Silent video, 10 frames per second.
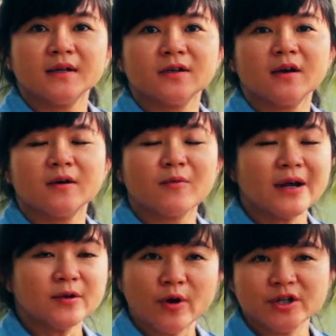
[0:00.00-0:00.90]
So
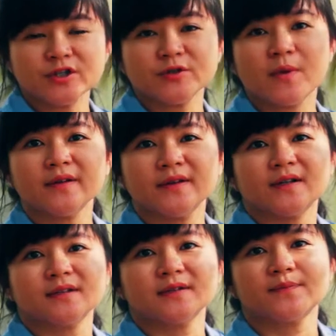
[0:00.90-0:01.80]
one question to
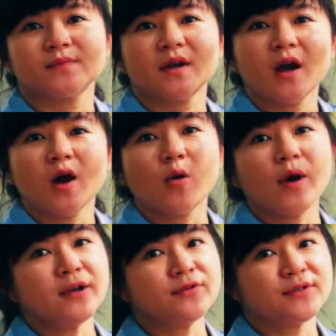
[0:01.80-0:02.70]
ponder:
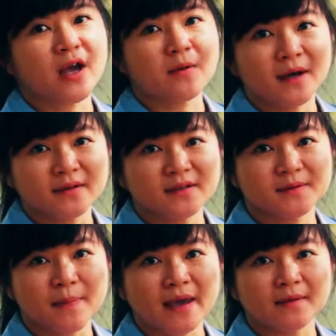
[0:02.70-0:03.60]
why do salmon
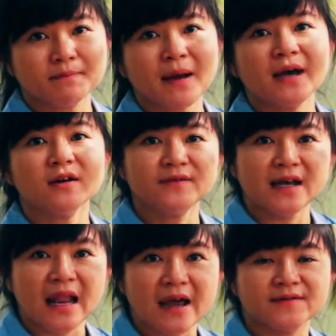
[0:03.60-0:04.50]
spend part of
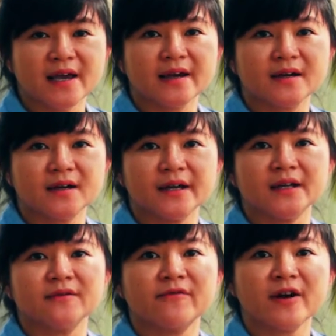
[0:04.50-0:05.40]
their life cycle
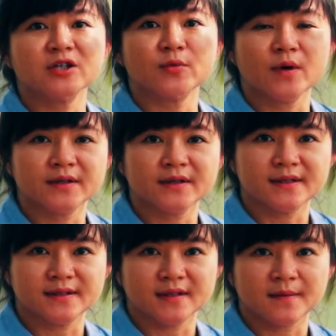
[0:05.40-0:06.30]
in freshwater
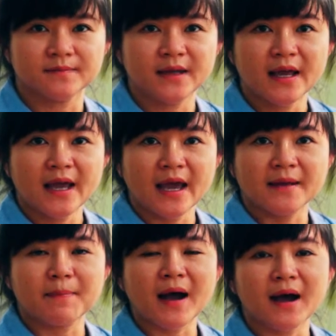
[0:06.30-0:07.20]
system
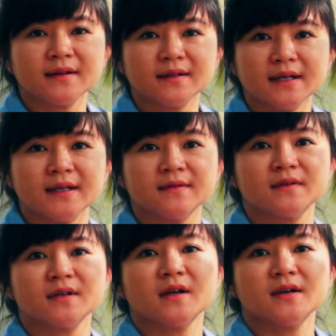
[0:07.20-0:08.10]
and part in
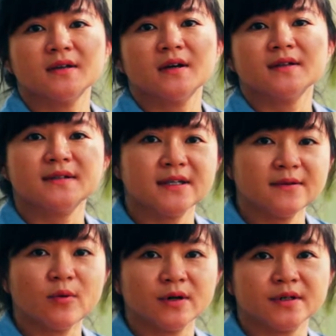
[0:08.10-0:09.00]

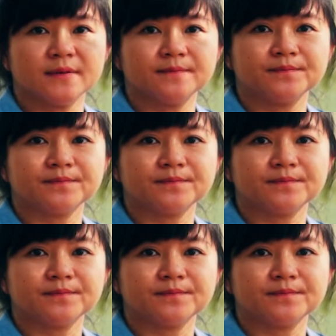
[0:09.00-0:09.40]
seawater?